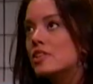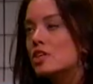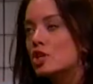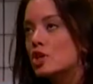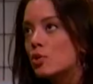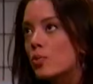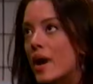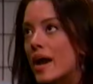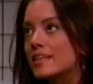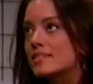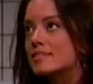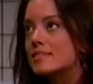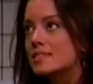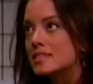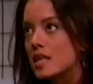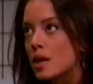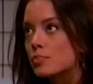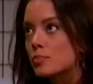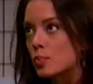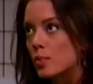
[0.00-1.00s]
that you hadn't
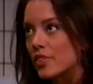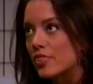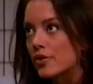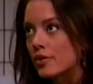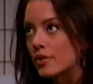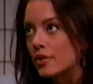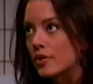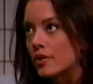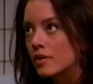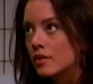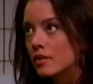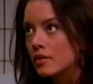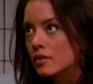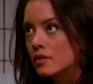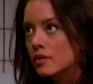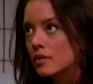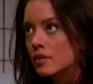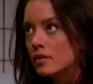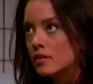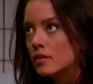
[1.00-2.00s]
slept with her.
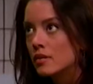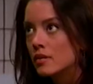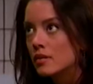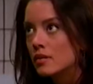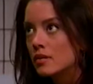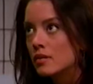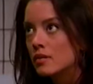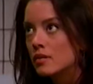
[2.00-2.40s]
Yeah?